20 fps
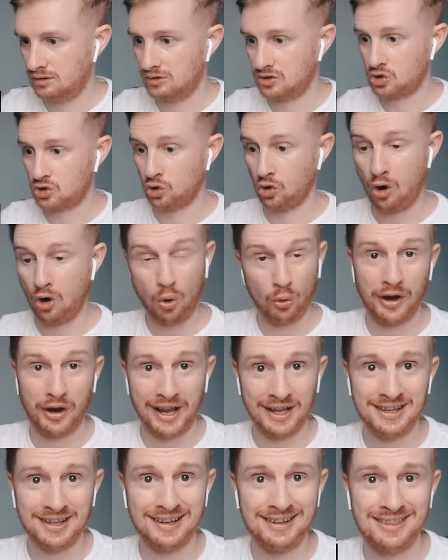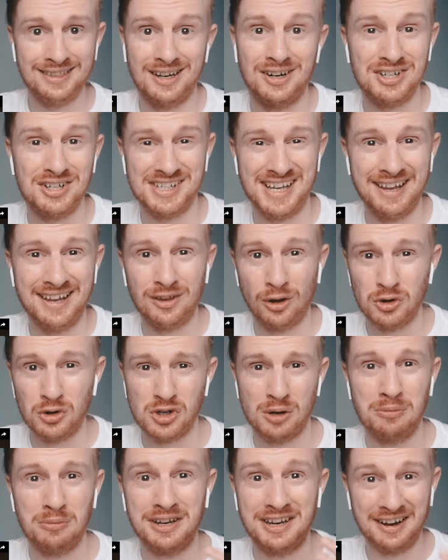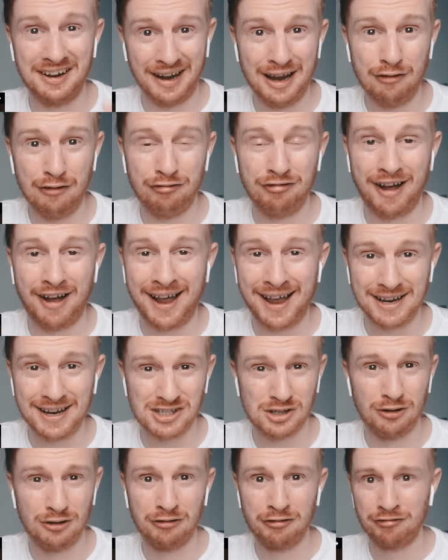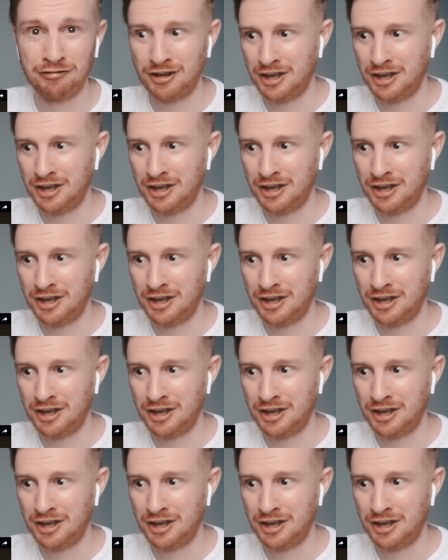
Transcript: So already they're setting out some great facts of